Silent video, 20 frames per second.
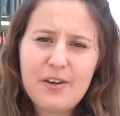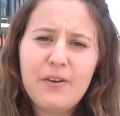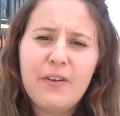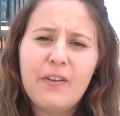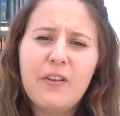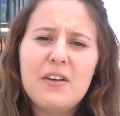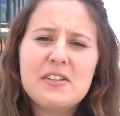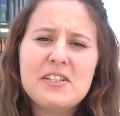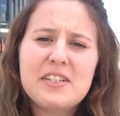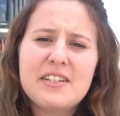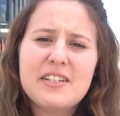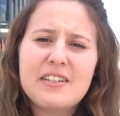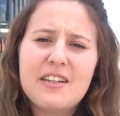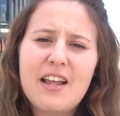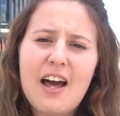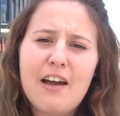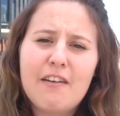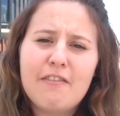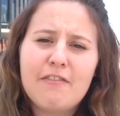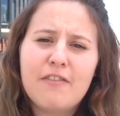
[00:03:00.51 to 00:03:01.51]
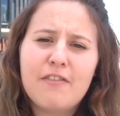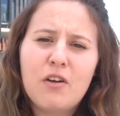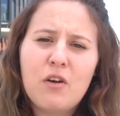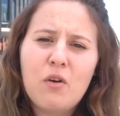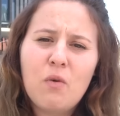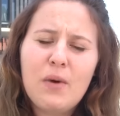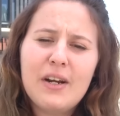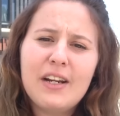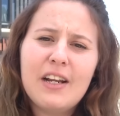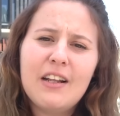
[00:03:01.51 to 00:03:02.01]
who lost his life
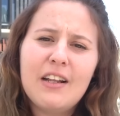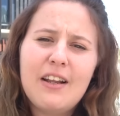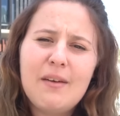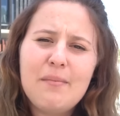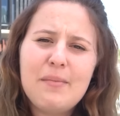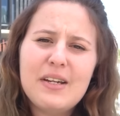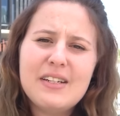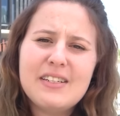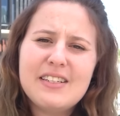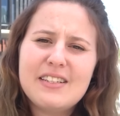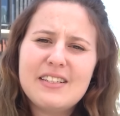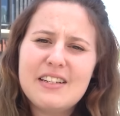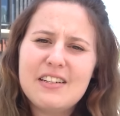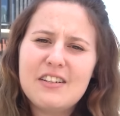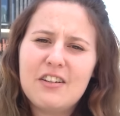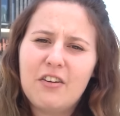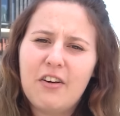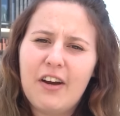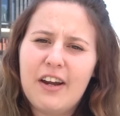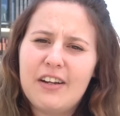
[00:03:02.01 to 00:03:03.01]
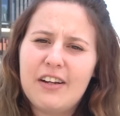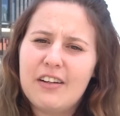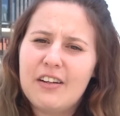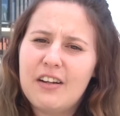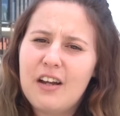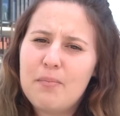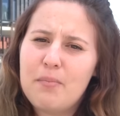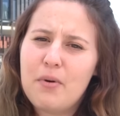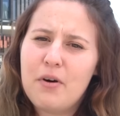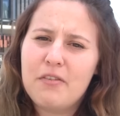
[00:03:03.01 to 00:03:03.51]
when Columbia disintegrated
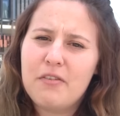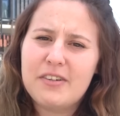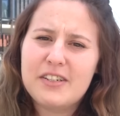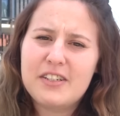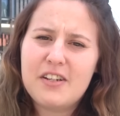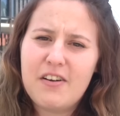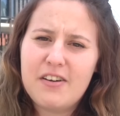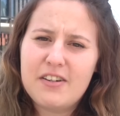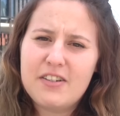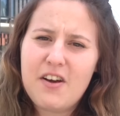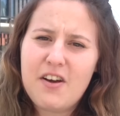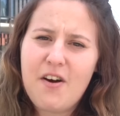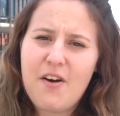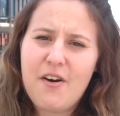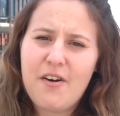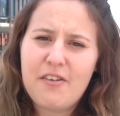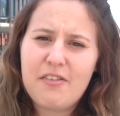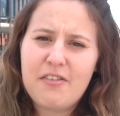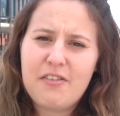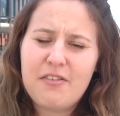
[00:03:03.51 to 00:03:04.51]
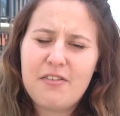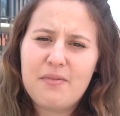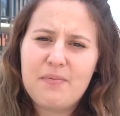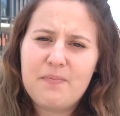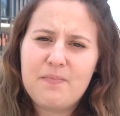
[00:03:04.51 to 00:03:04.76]
upon return to Earth.